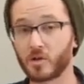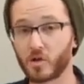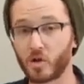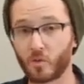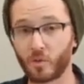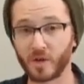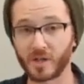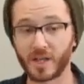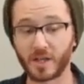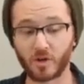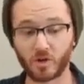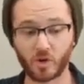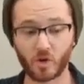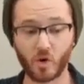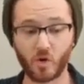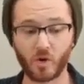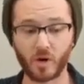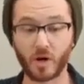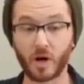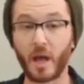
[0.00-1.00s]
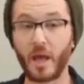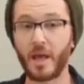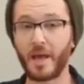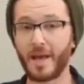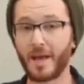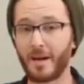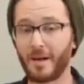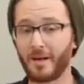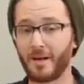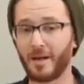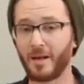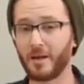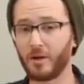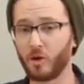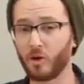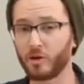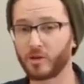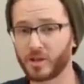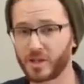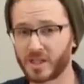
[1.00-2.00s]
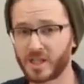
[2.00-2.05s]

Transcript: consumers, then sure, it, you'll